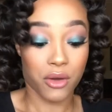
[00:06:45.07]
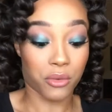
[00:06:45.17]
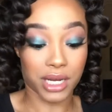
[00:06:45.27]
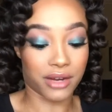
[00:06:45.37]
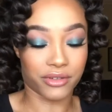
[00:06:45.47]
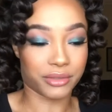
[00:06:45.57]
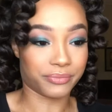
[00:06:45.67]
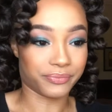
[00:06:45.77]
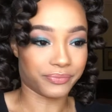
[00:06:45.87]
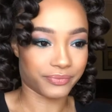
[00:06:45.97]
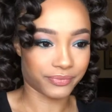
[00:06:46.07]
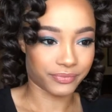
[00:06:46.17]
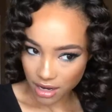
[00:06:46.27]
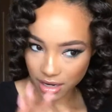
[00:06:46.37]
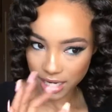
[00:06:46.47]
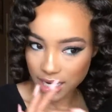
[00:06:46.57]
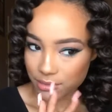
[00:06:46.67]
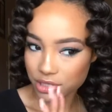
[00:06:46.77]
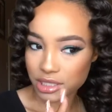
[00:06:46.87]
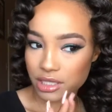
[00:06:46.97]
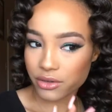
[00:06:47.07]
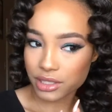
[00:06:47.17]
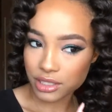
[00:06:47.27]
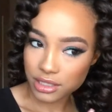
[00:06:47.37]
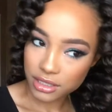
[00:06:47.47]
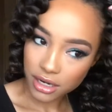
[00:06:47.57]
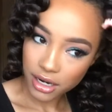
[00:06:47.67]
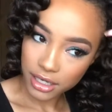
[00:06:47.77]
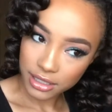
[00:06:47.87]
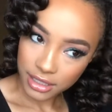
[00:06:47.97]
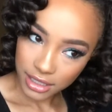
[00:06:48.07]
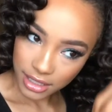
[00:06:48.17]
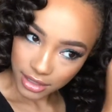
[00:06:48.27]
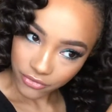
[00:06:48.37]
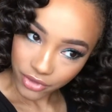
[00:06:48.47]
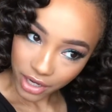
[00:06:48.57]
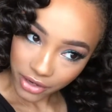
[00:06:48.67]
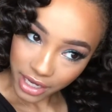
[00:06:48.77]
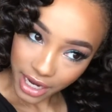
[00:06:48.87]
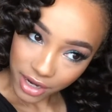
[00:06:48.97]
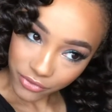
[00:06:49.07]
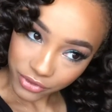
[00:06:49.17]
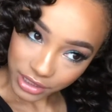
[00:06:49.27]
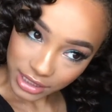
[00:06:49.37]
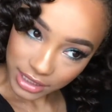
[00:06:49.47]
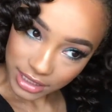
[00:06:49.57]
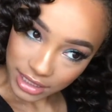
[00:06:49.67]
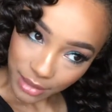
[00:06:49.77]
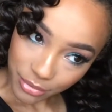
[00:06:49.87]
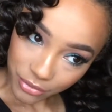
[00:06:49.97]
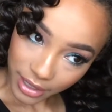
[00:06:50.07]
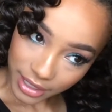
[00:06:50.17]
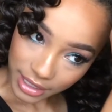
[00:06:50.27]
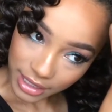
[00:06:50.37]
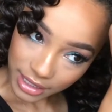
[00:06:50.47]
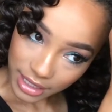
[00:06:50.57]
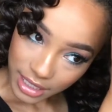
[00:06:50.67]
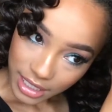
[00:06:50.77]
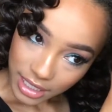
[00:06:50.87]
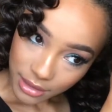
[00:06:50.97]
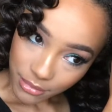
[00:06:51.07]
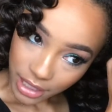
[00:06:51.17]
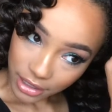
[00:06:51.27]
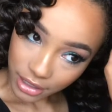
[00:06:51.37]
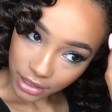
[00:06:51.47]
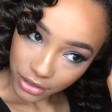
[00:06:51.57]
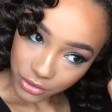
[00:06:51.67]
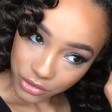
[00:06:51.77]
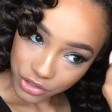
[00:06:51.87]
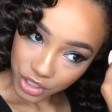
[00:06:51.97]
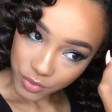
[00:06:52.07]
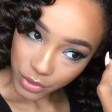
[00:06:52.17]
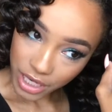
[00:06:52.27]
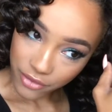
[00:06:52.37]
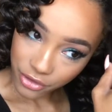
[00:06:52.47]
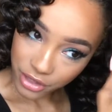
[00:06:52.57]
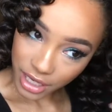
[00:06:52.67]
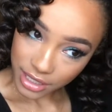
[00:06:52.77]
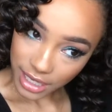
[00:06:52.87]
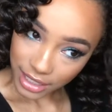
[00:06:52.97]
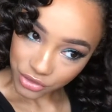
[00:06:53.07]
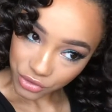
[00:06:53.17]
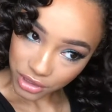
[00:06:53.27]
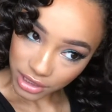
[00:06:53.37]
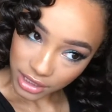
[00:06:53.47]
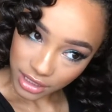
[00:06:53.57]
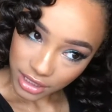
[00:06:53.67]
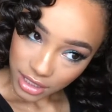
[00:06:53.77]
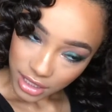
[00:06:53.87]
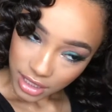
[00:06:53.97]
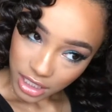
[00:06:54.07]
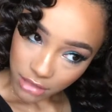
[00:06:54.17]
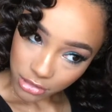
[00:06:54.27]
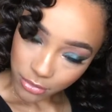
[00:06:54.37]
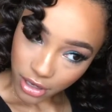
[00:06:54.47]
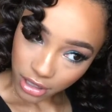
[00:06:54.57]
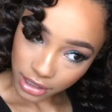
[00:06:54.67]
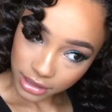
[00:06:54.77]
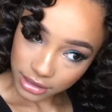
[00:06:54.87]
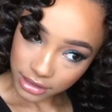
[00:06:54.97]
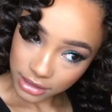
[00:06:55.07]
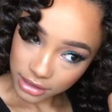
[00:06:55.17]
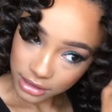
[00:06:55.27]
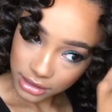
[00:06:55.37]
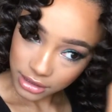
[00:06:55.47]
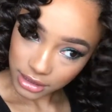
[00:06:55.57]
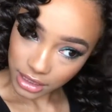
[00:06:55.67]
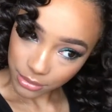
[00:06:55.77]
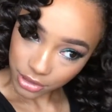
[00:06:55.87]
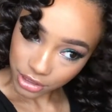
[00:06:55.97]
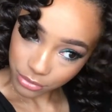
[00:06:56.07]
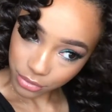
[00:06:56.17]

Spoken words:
whatever. All right, I'm just going to start very carefully separating my curls just wherever they naturally come apart. I'm gonna